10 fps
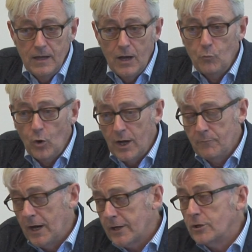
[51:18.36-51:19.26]
And what
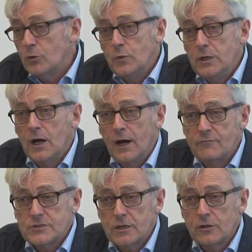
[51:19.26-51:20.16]
I'm arguing we
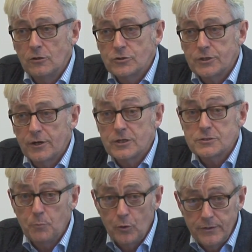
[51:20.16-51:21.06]
have is a culture
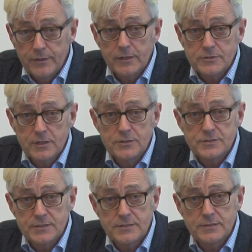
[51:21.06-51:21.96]
that's pointing us
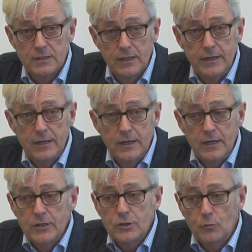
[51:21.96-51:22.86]
consistently
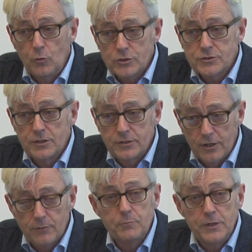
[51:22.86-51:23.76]
towards the
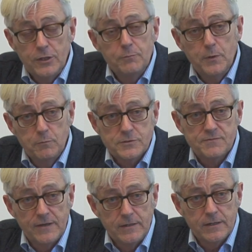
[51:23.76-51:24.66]
dirt beneath people's
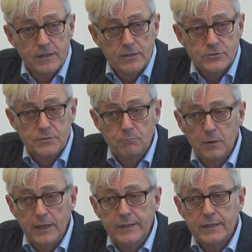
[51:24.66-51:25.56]
fingernails and
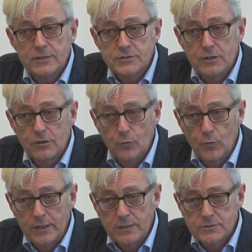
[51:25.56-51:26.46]
blinding us to their
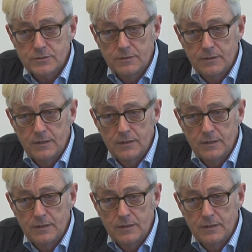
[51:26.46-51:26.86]
wings.